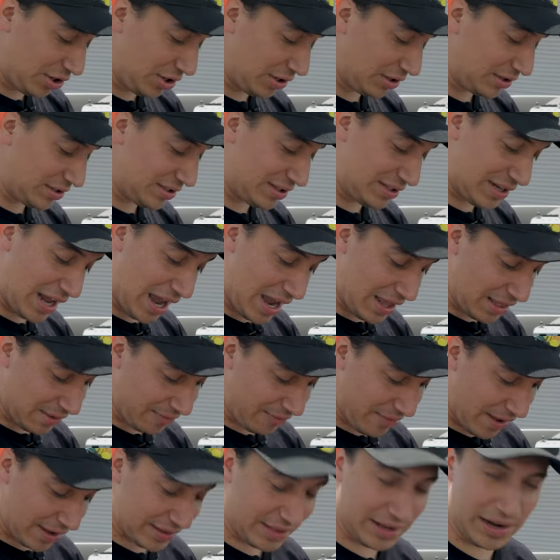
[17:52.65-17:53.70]
couldn't stand the
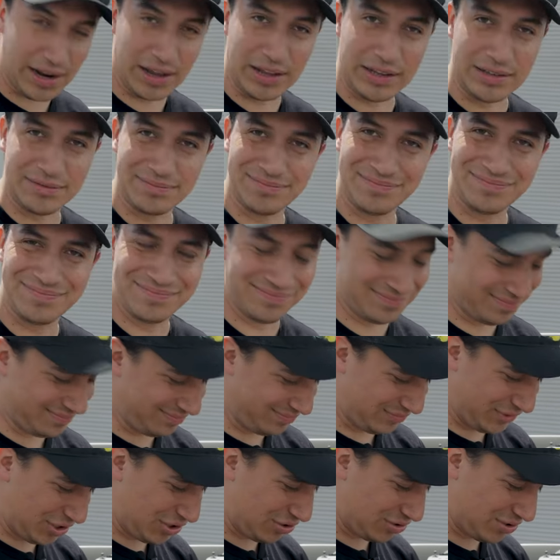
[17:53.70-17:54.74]
fact that
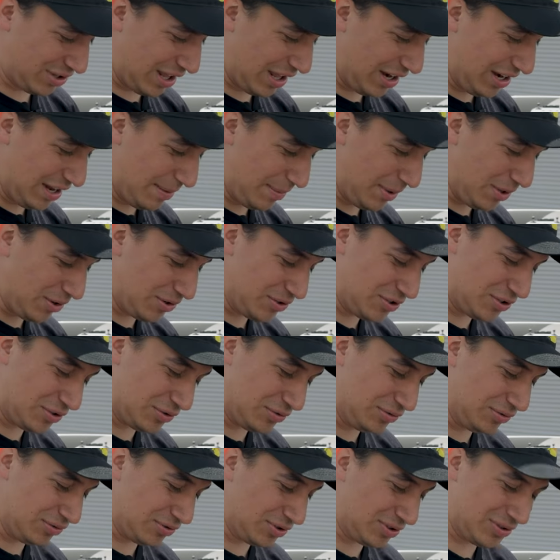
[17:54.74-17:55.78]
they don't let me go to
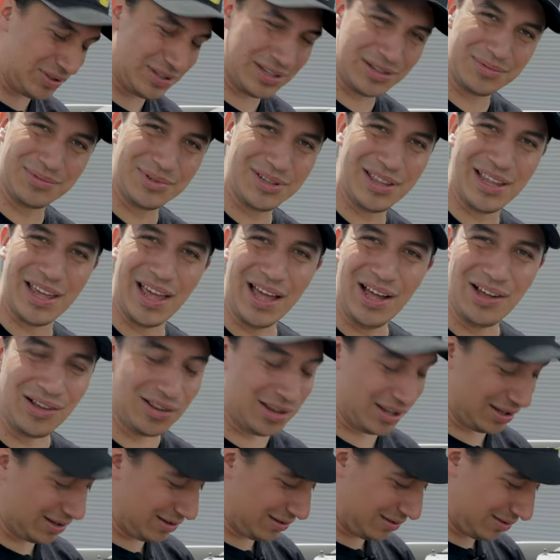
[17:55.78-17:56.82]
school. So like, what the
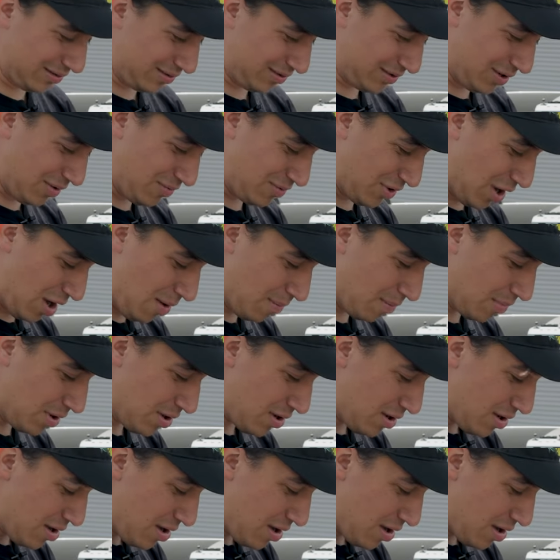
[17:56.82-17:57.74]
hell? Like, so dumb.